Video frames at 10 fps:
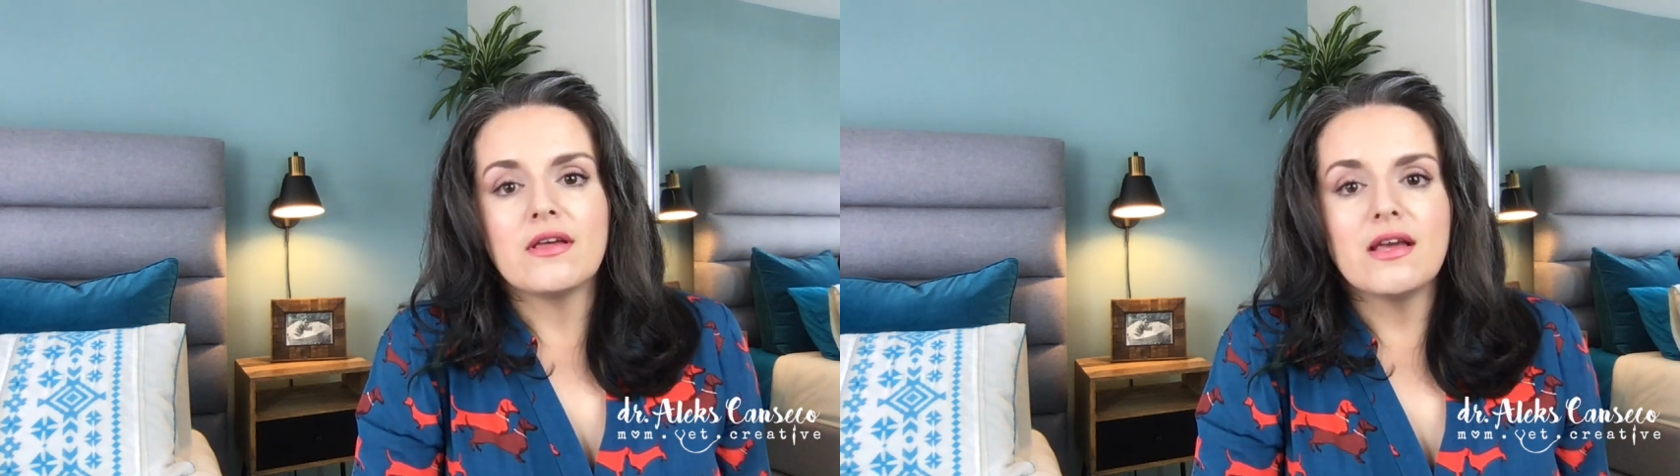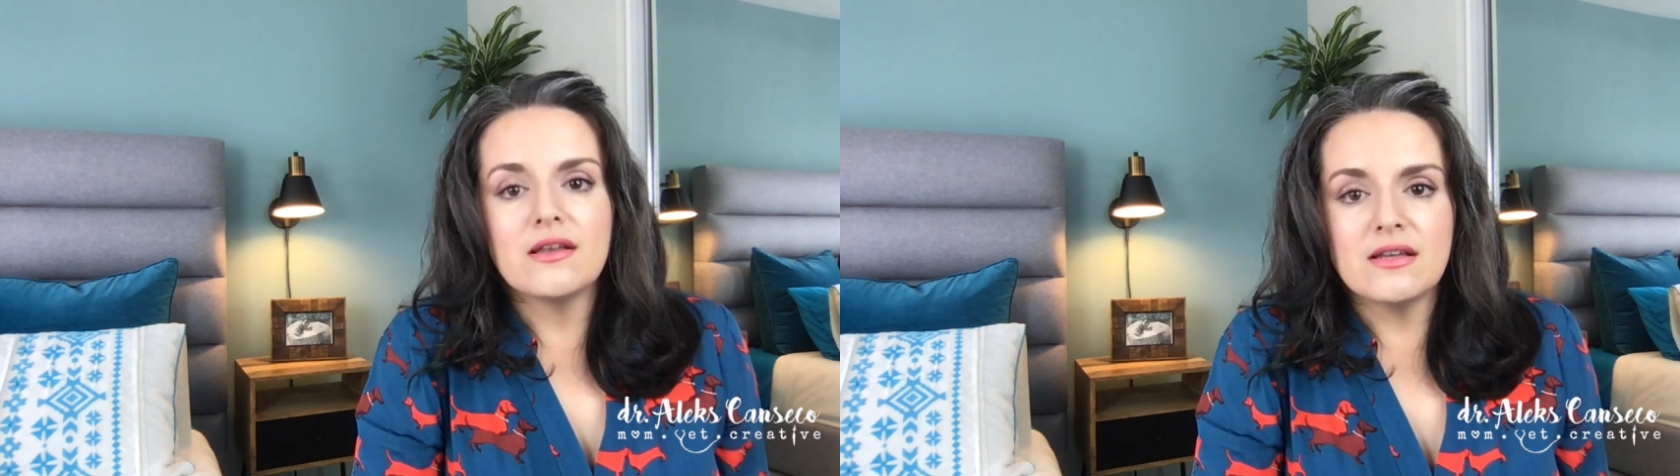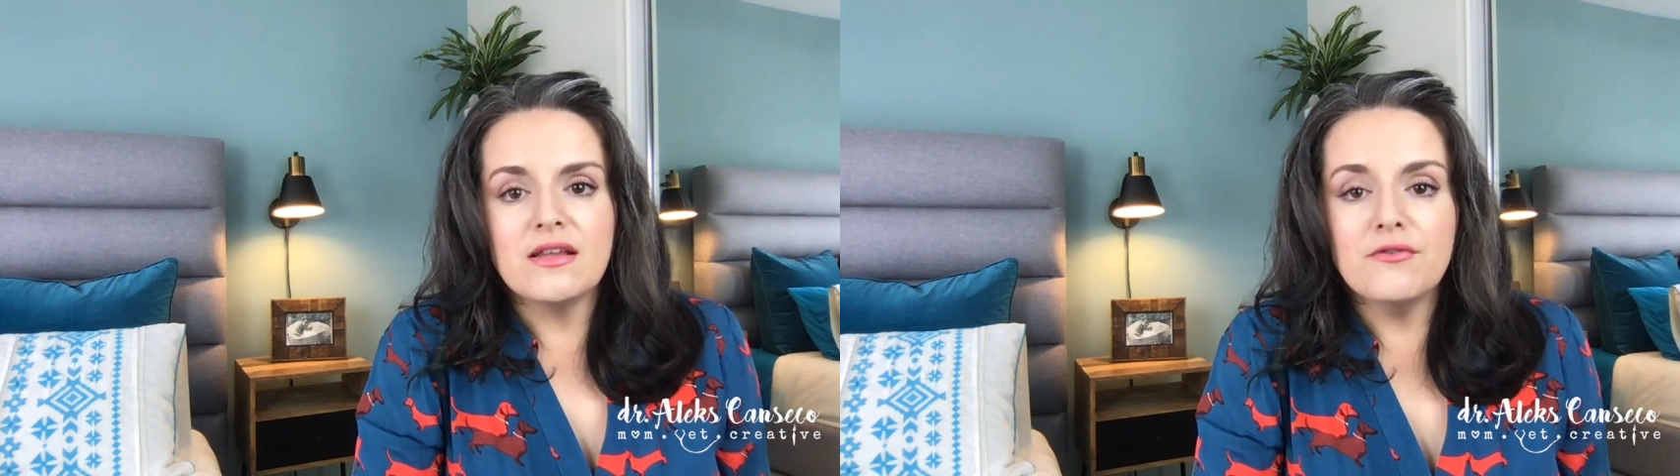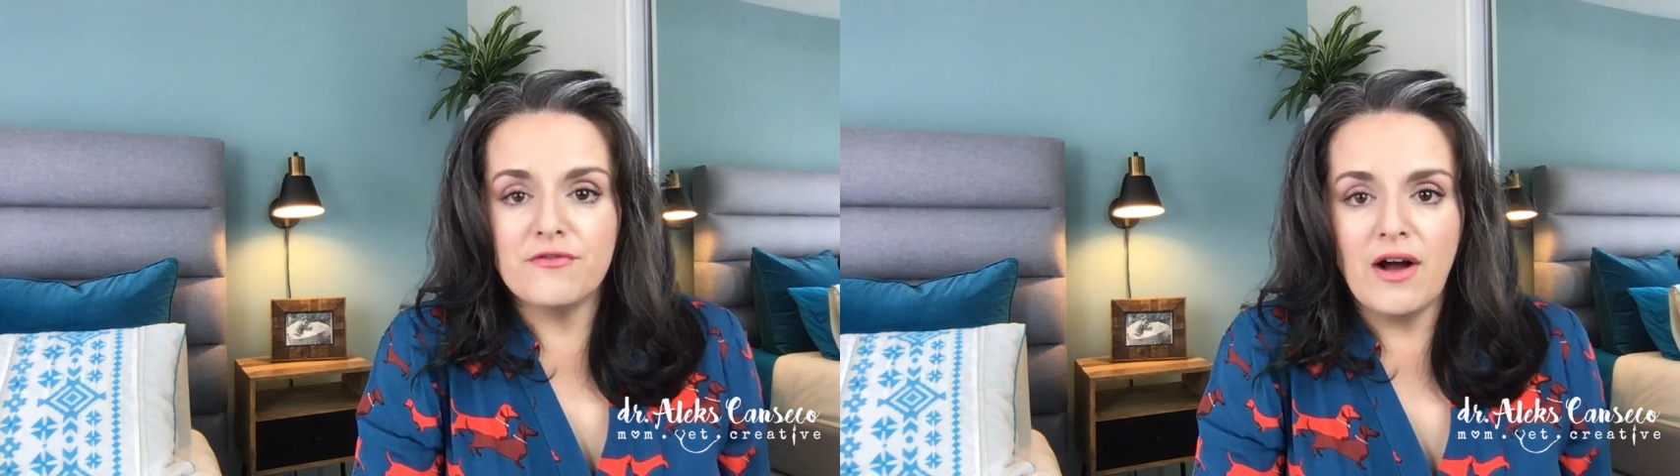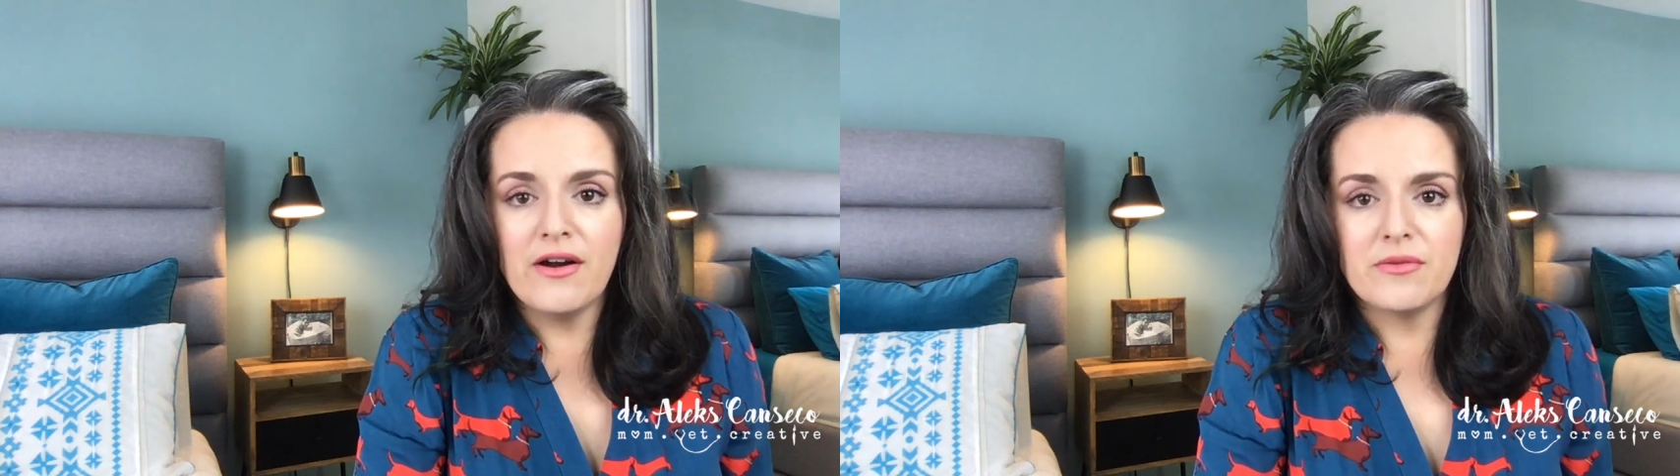in an
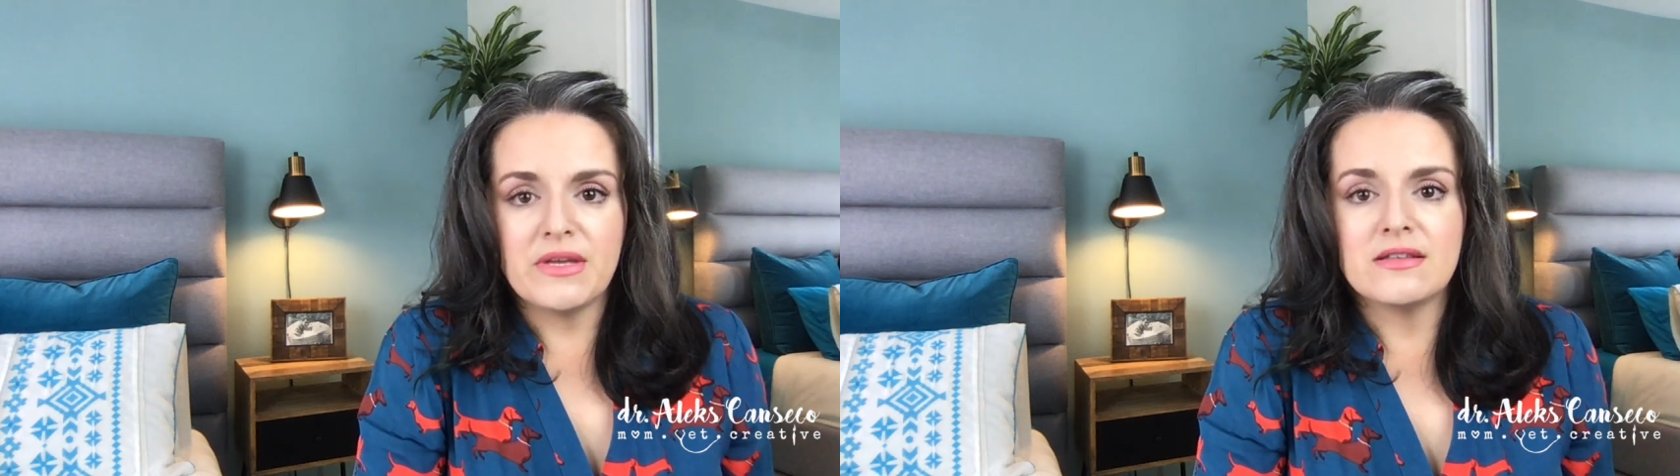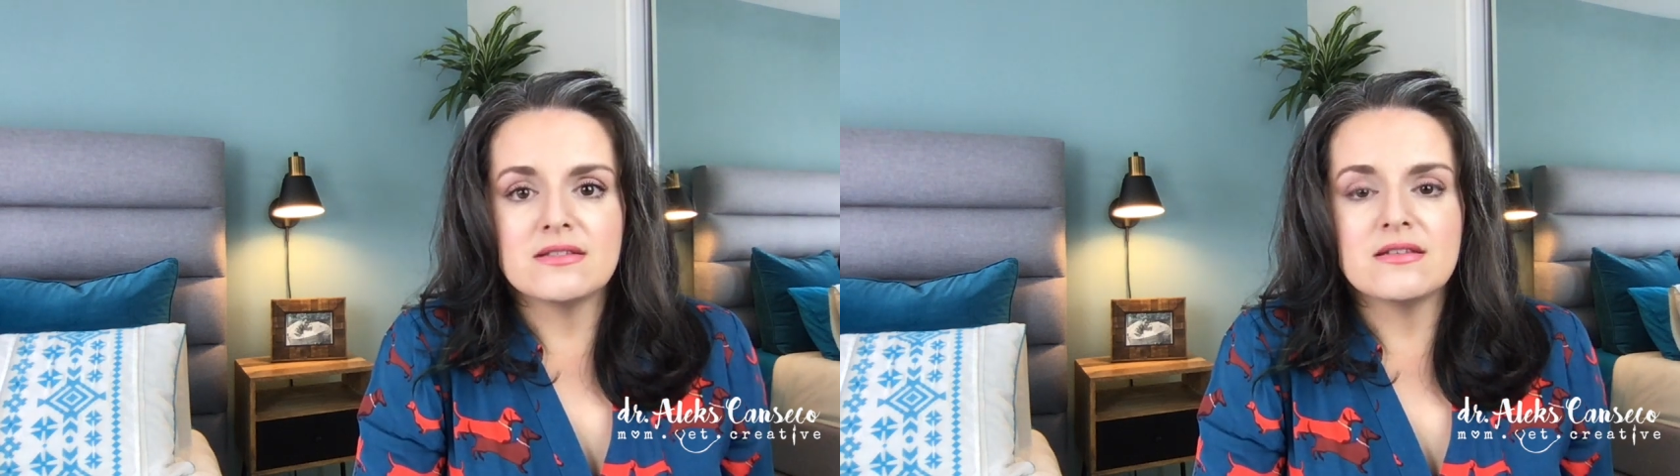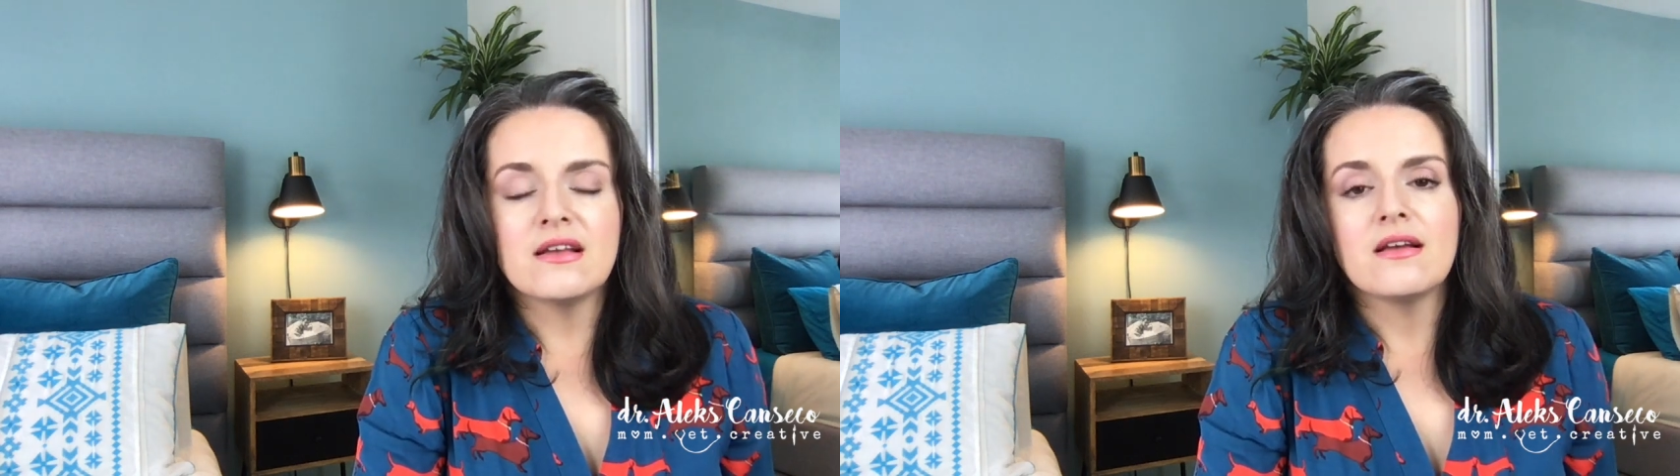environment